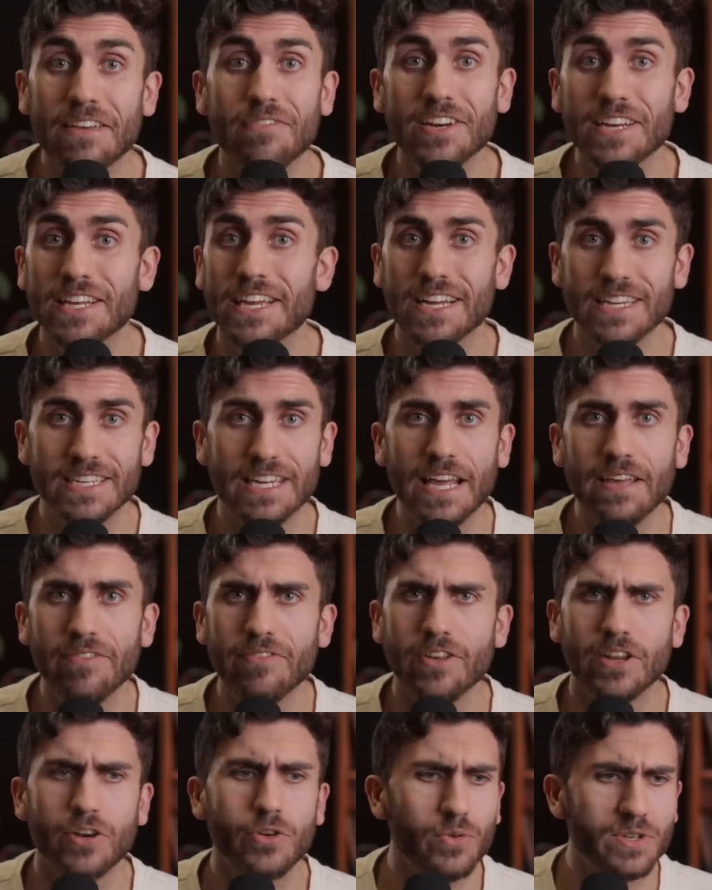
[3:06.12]
Even King
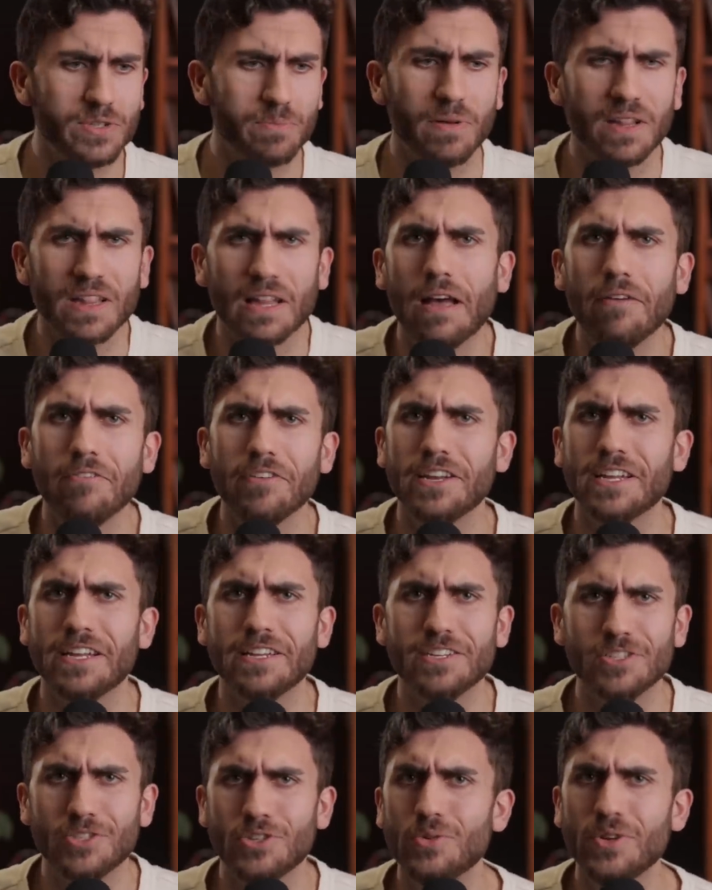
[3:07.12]
David, who is beloved
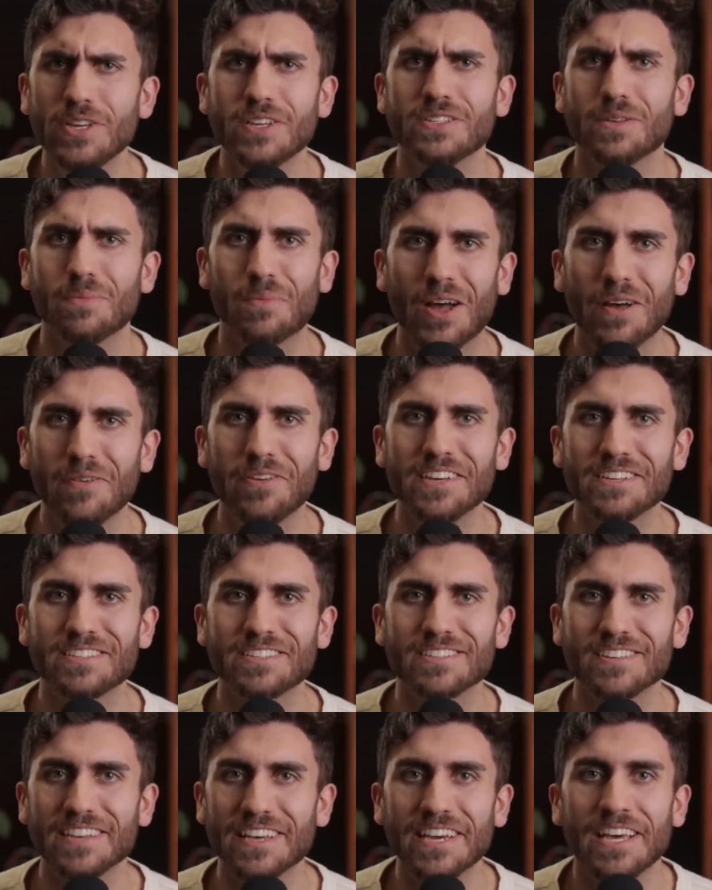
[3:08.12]
in Judaism,
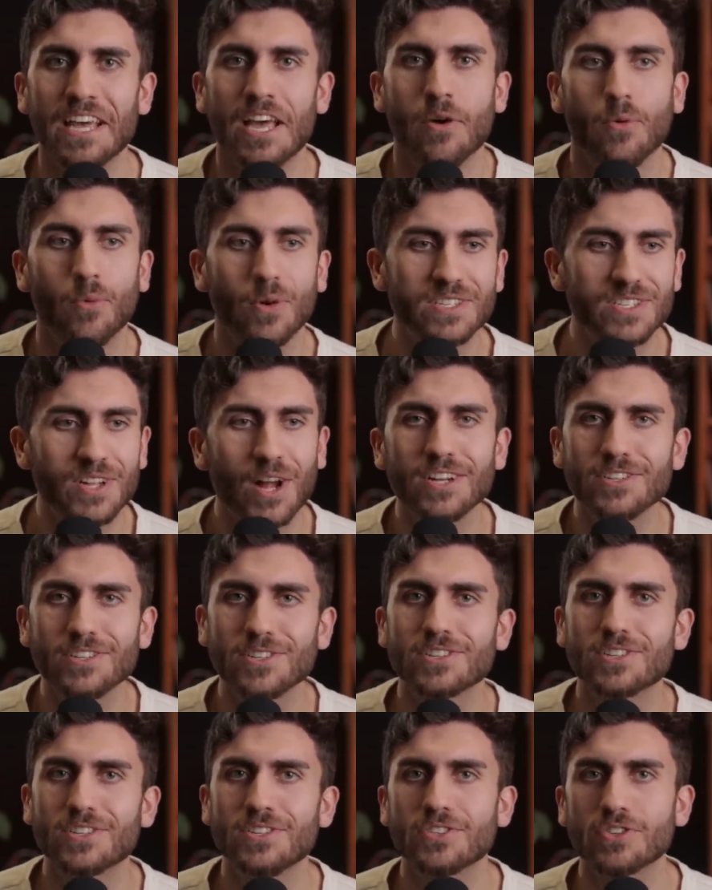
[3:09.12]
obviously, was not
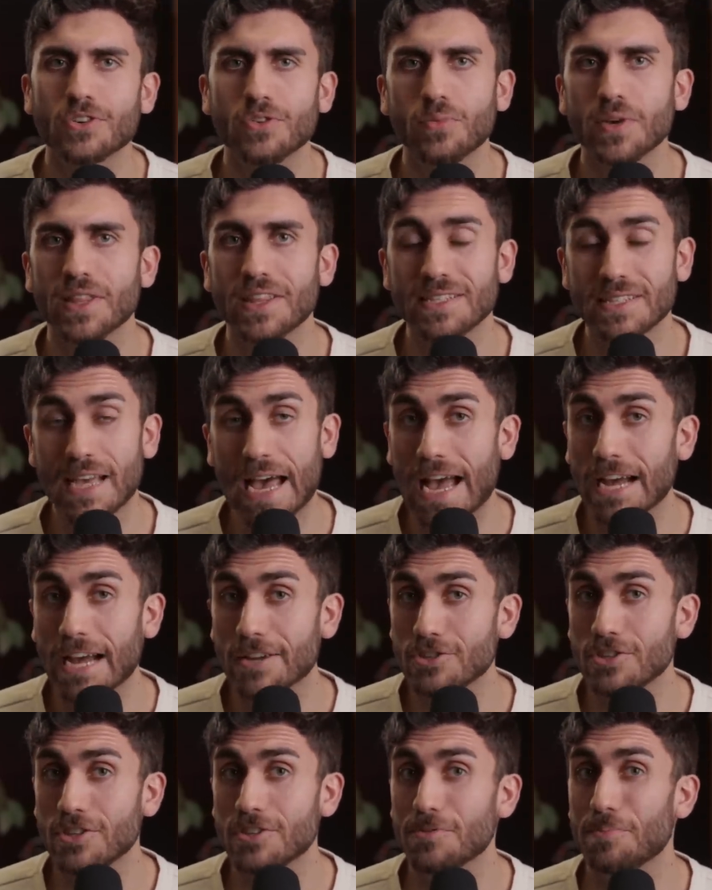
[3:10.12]
just concerned with his
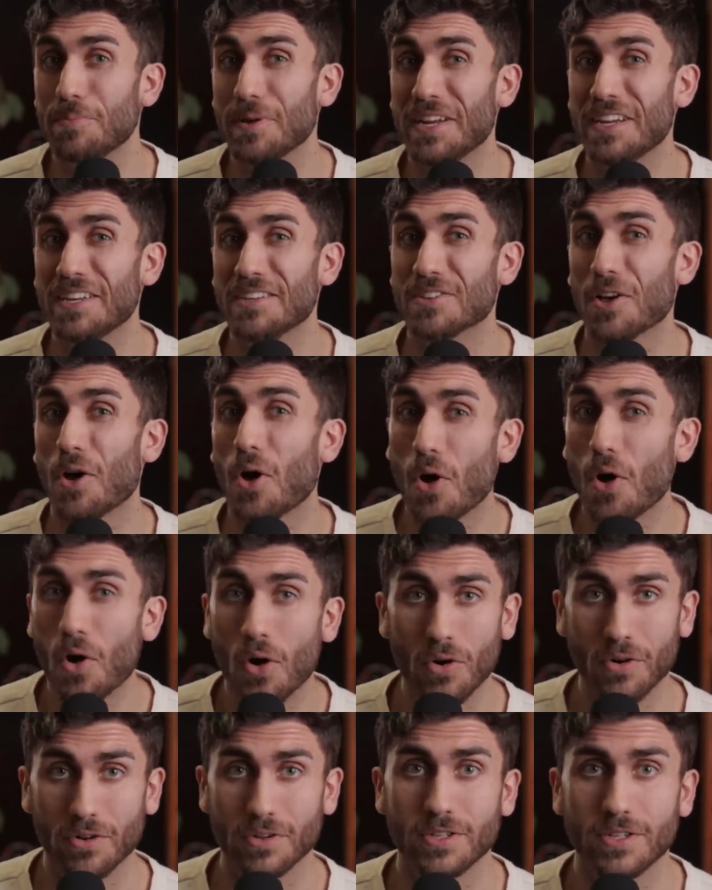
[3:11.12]
actions, but his
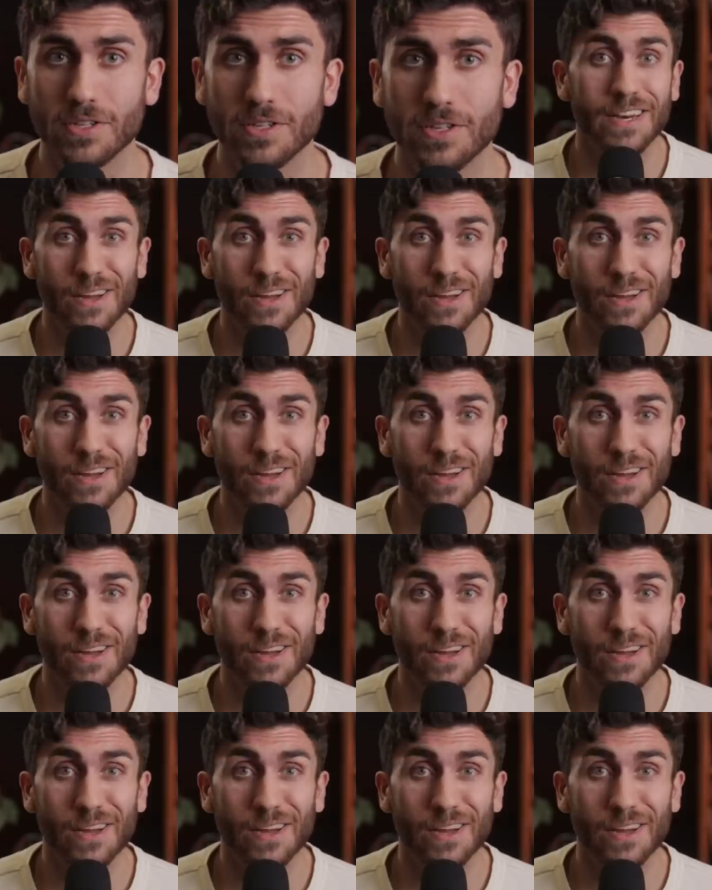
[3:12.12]
heart.